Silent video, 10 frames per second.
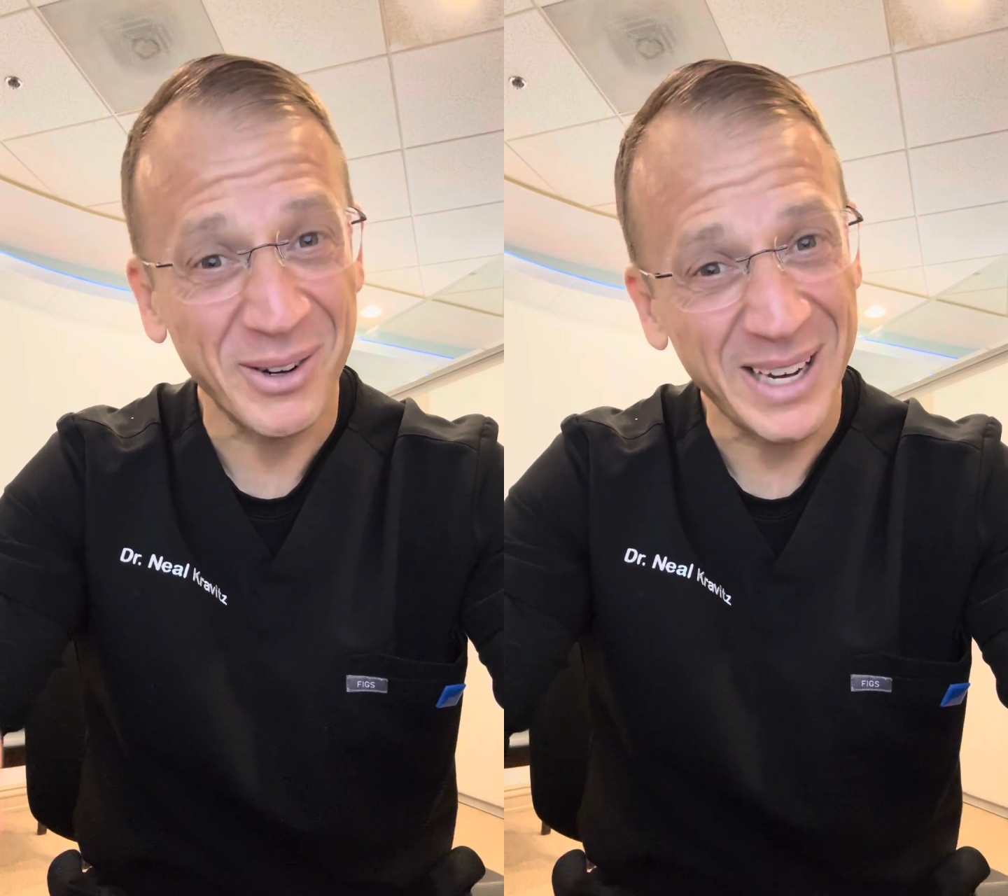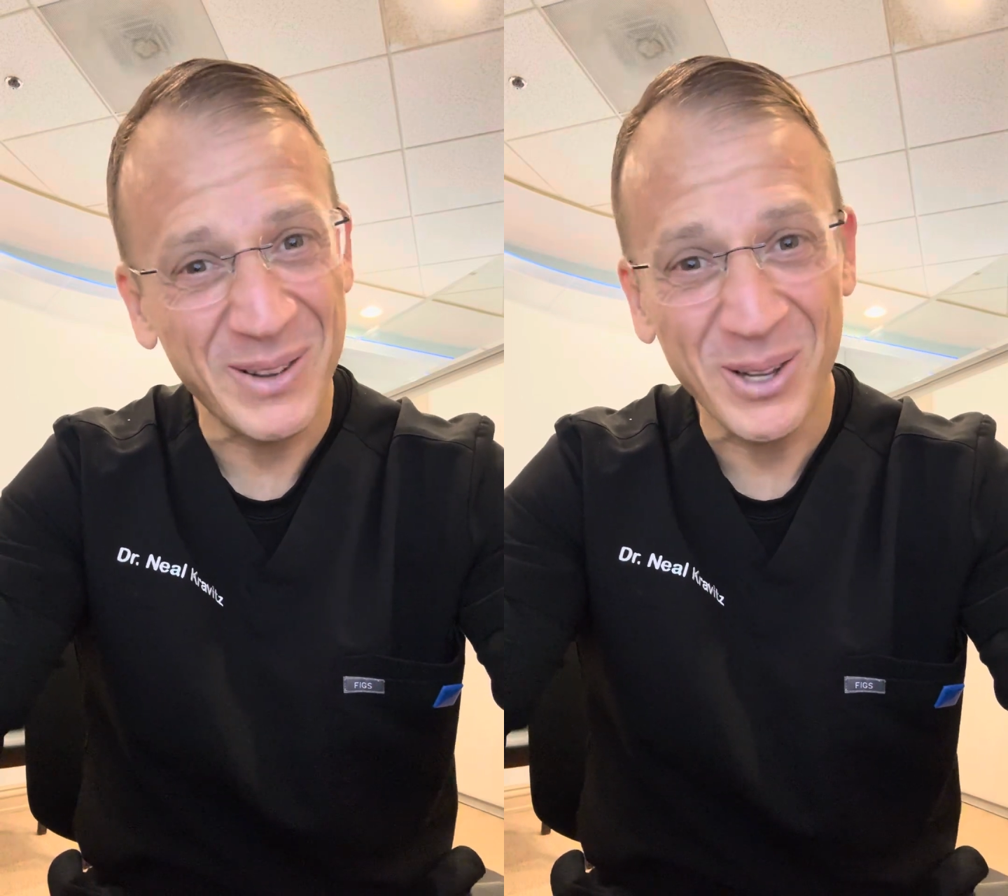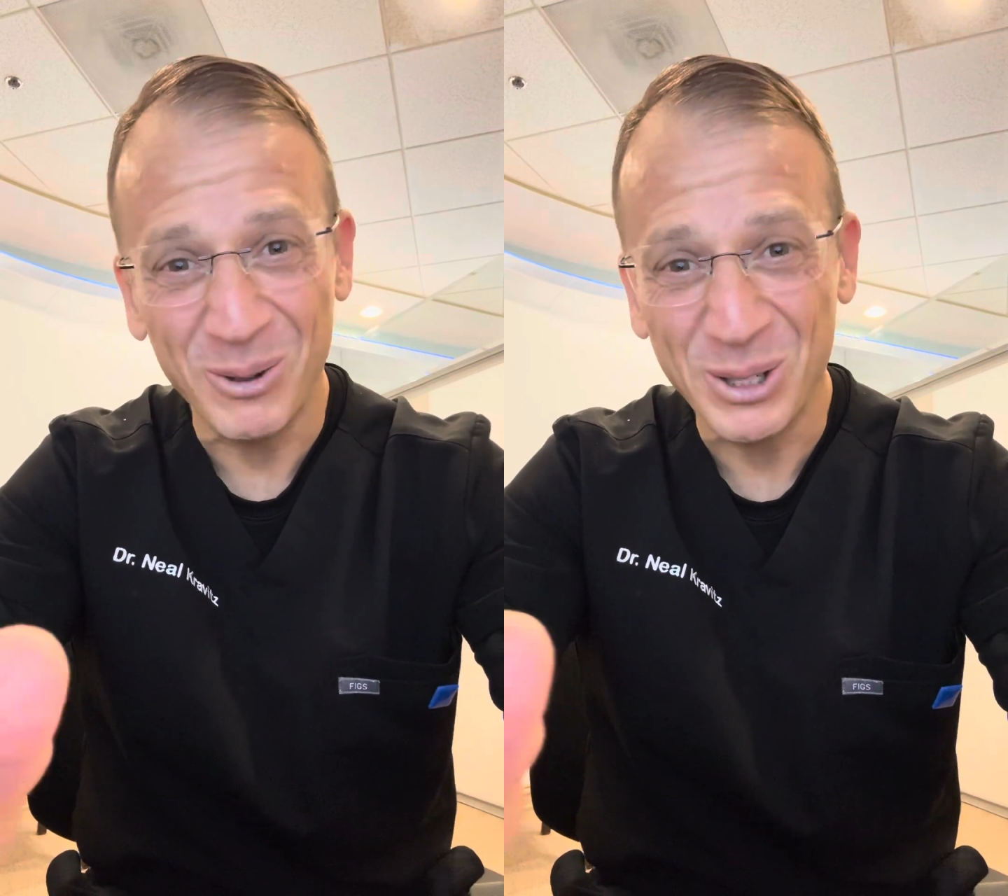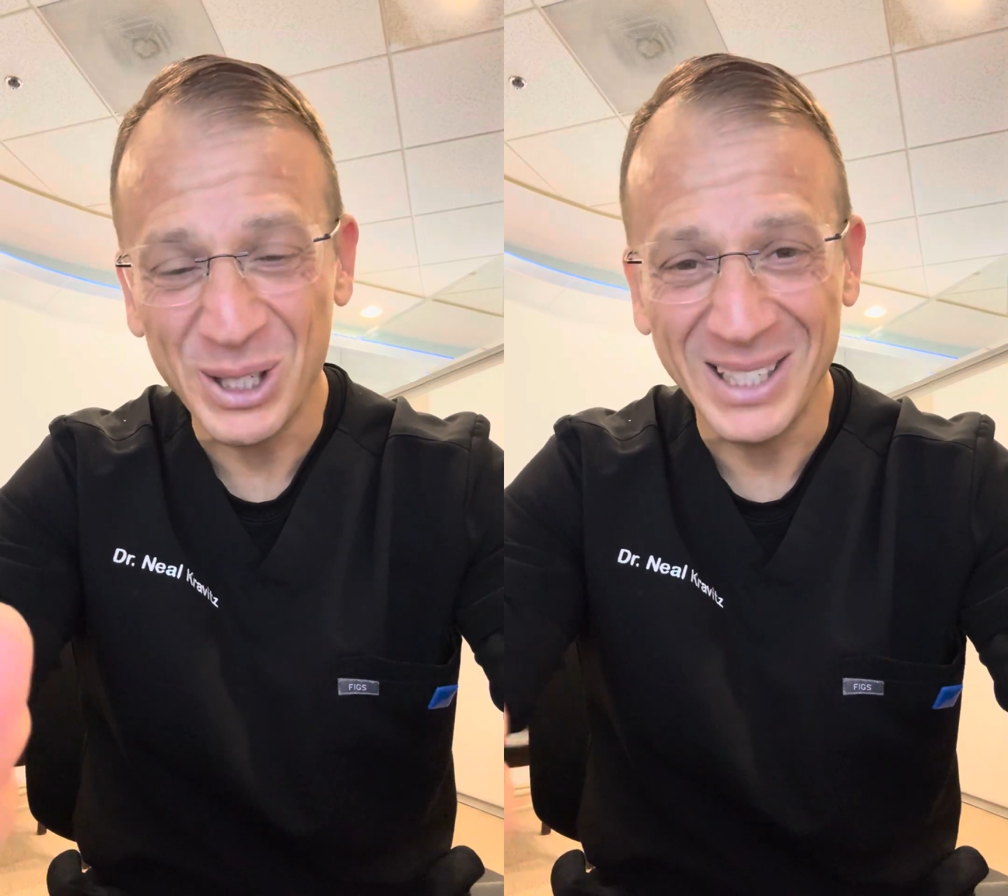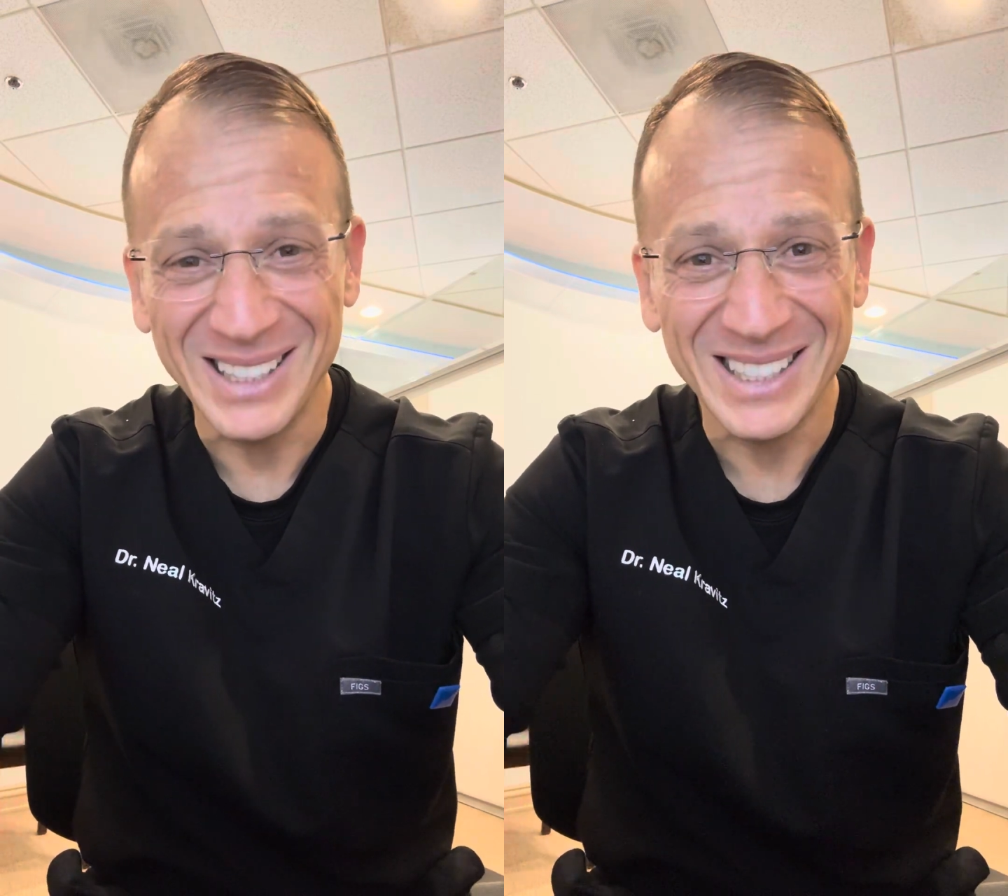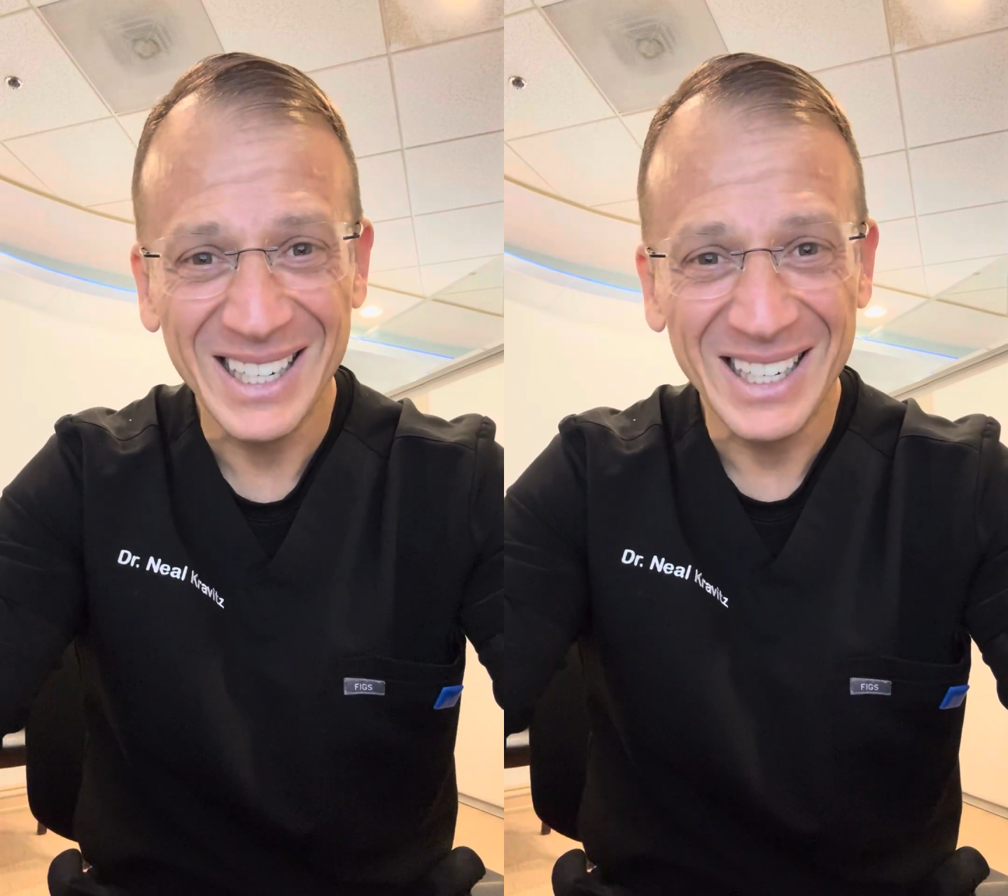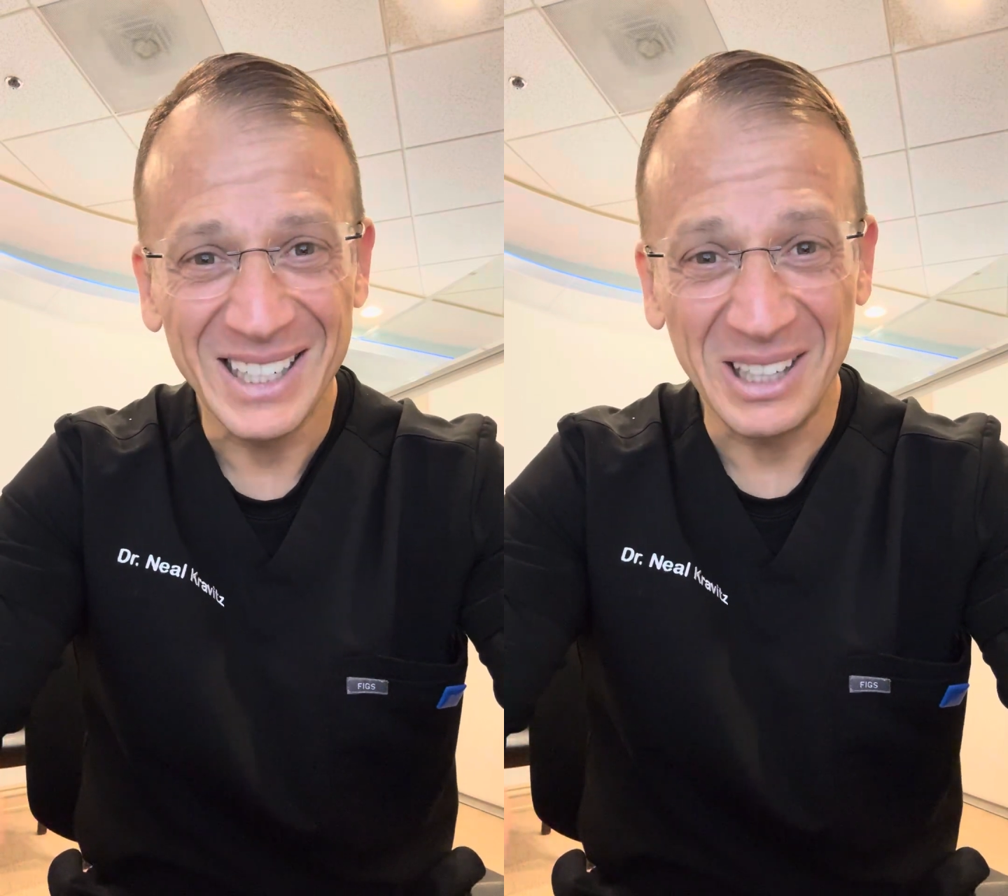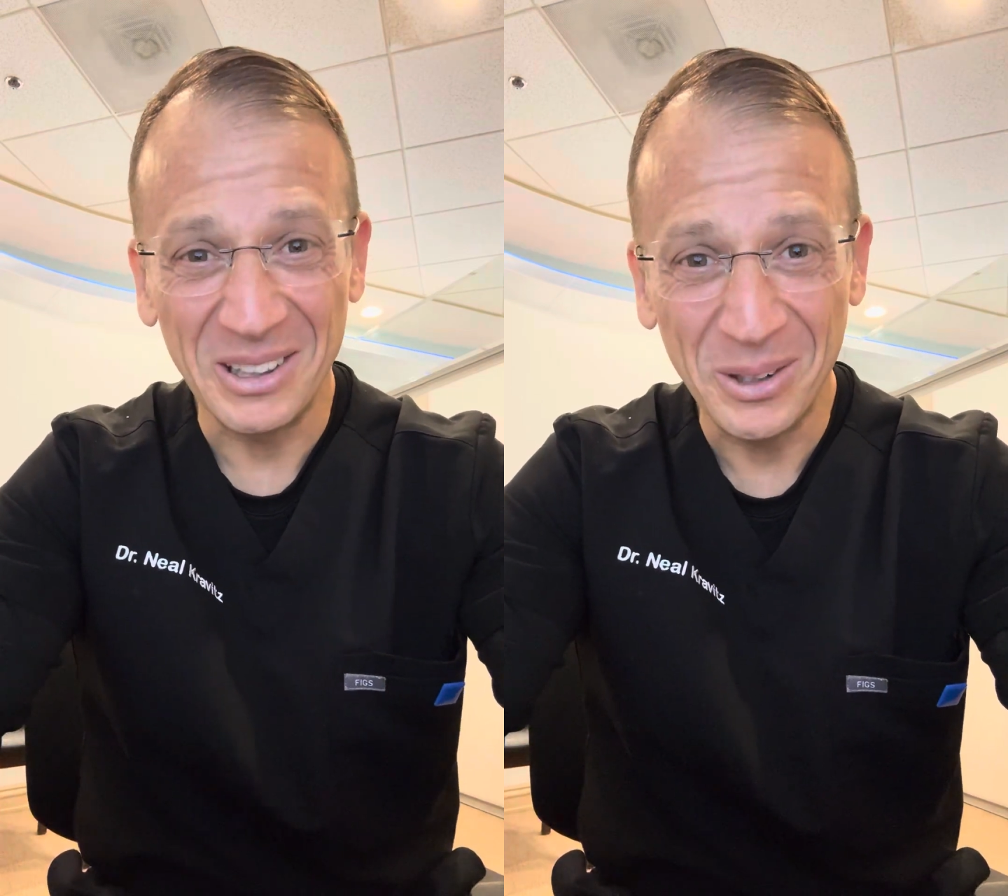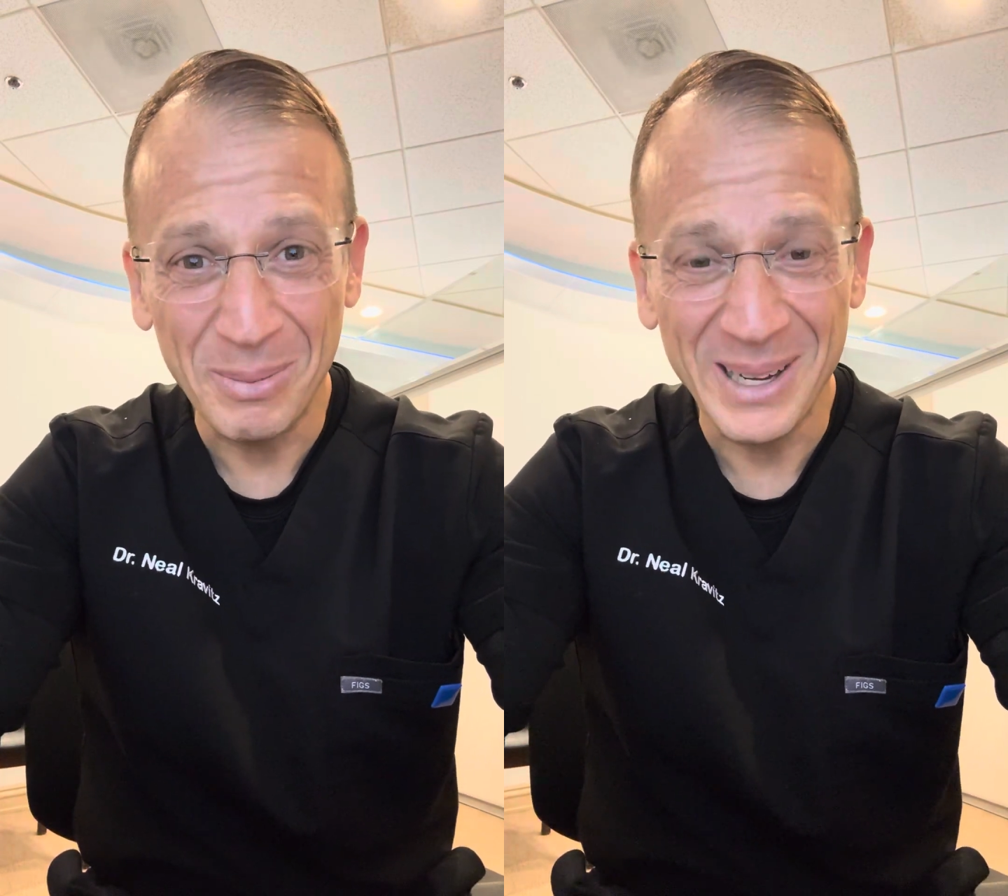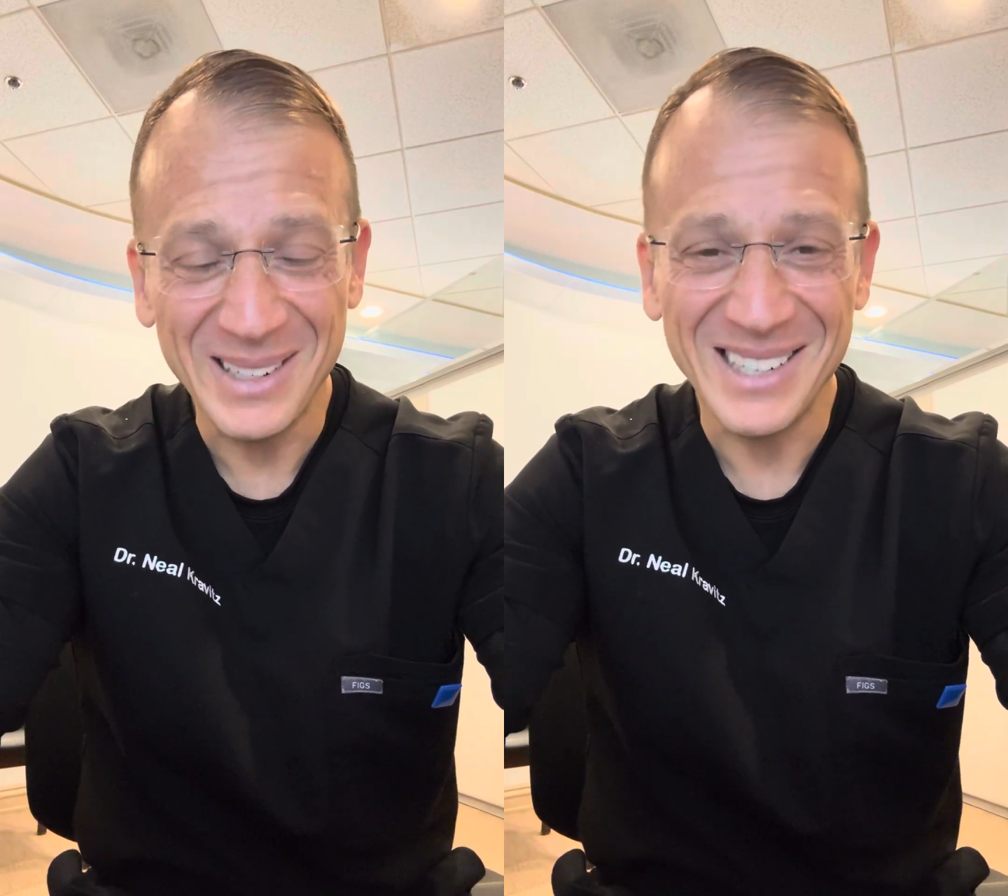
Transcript: even though she's a little bit